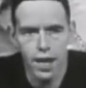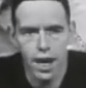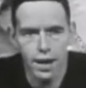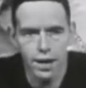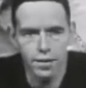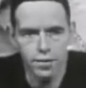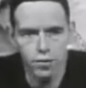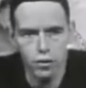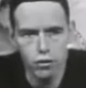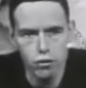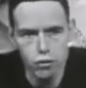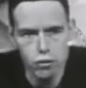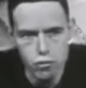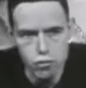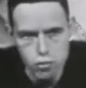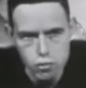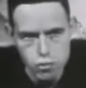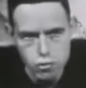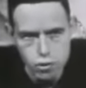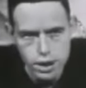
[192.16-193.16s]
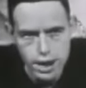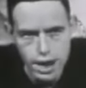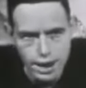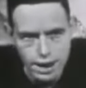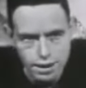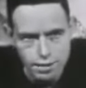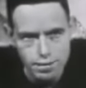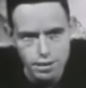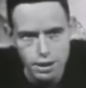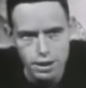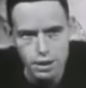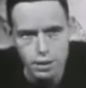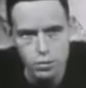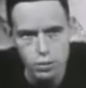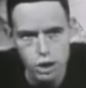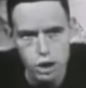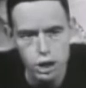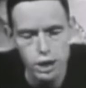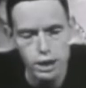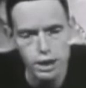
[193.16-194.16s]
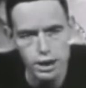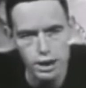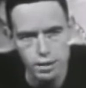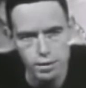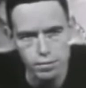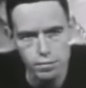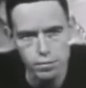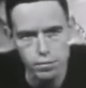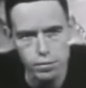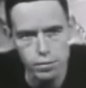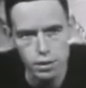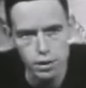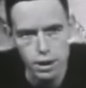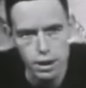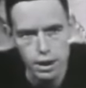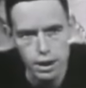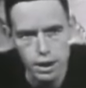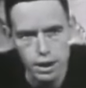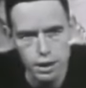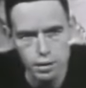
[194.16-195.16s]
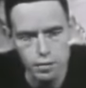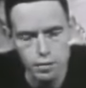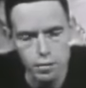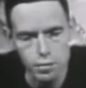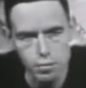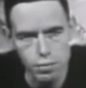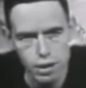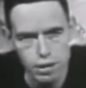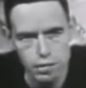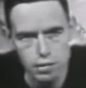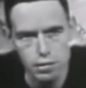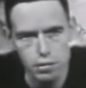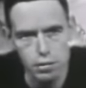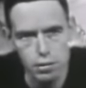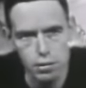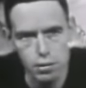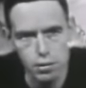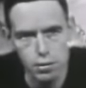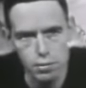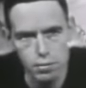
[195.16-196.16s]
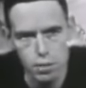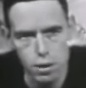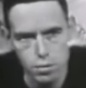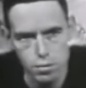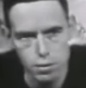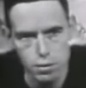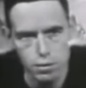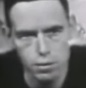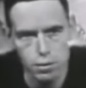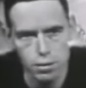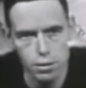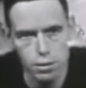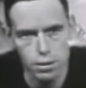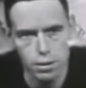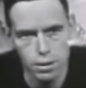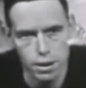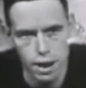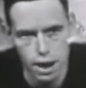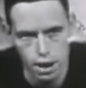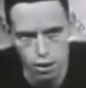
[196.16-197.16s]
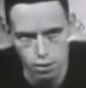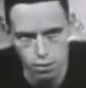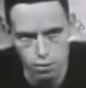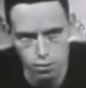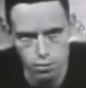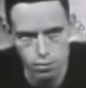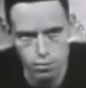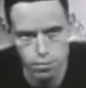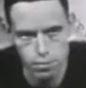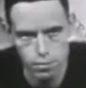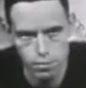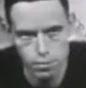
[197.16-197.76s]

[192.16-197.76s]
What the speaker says: that the true reality in which he lives is the present moment now.